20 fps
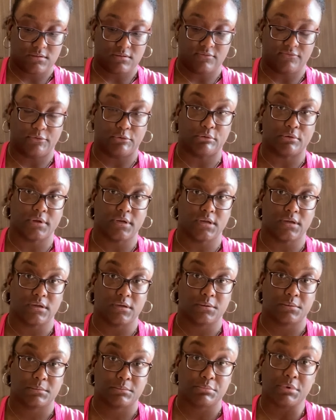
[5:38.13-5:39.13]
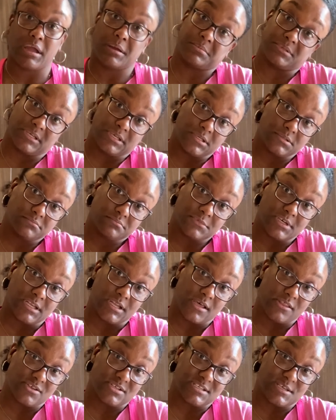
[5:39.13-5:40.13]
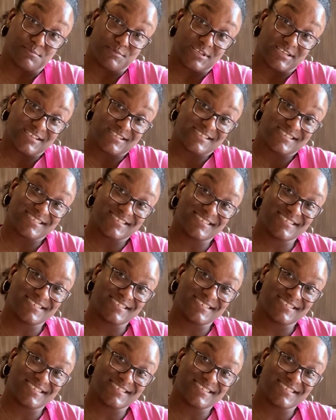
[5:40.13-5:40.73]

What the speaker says: for probably another 10 minutes.